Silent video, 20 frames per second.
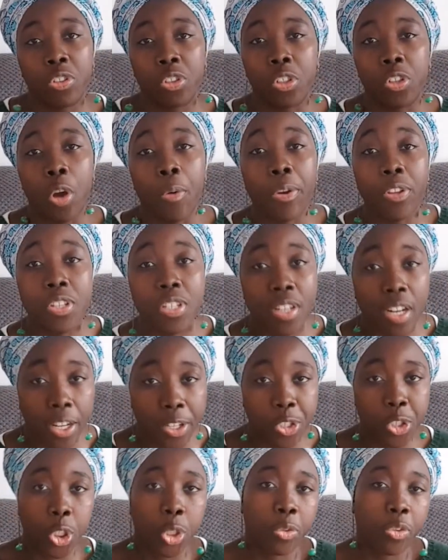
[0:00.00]
Going to
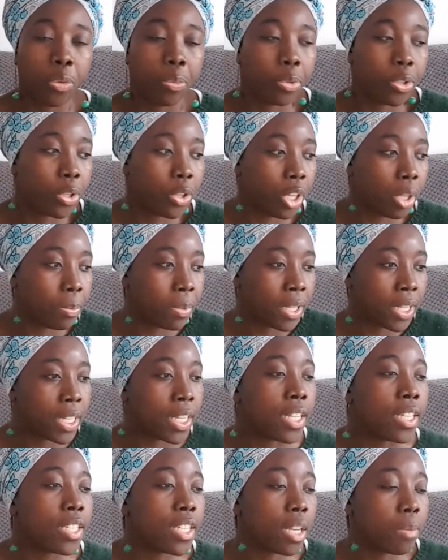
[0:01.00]
Nigeria would only be
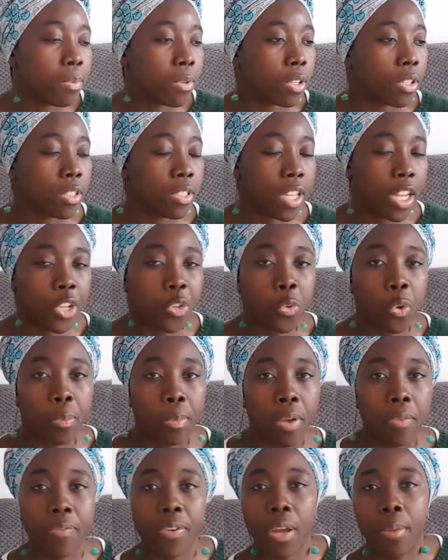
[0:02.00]
easier because that's where
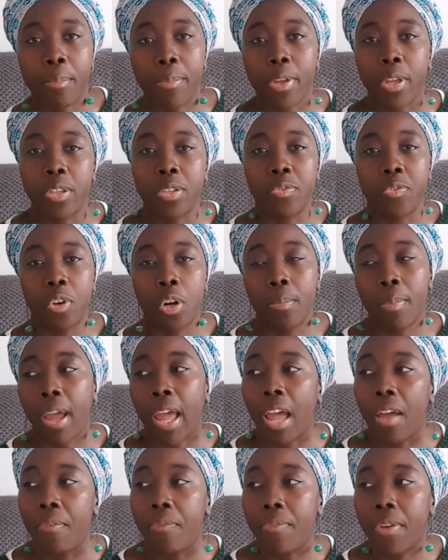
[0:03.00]
my family is from. I
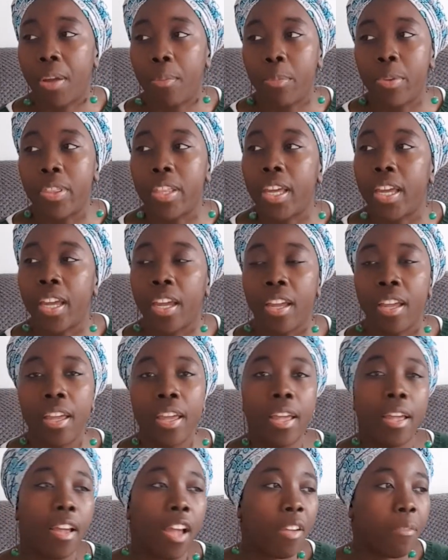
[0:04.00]
have family there.
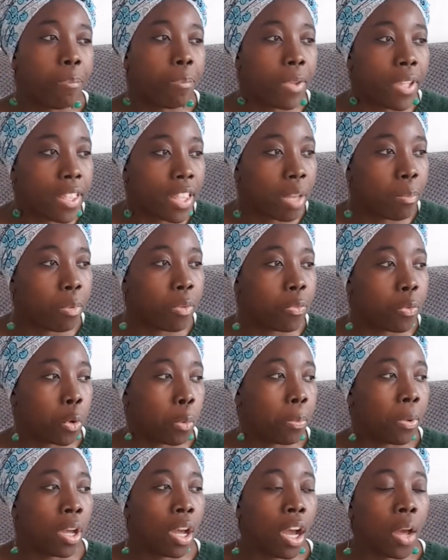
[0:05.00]
I've been there before.
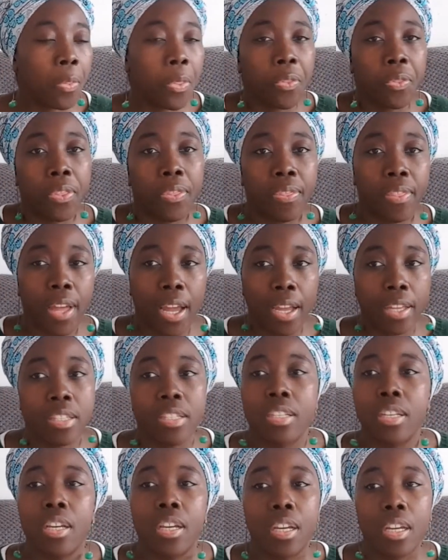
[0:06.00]
But other than
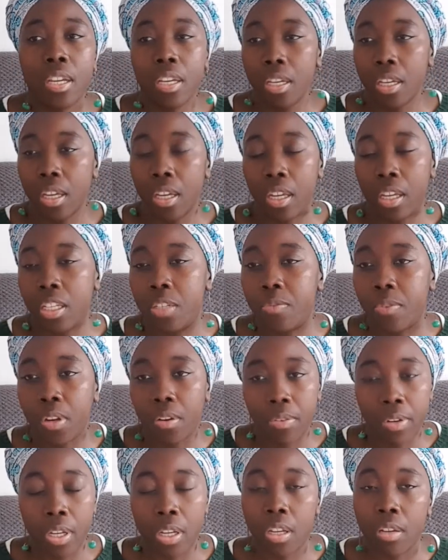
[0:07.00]
that, it's
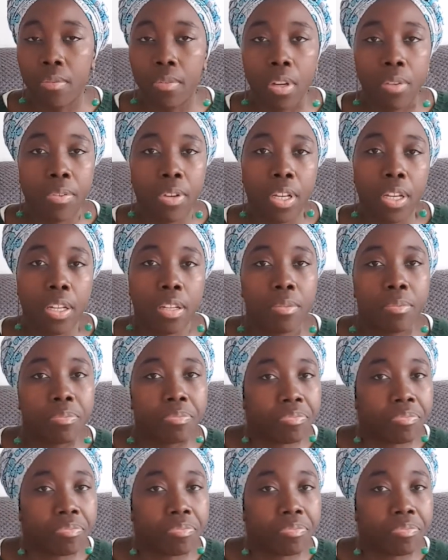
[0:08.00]
very, very,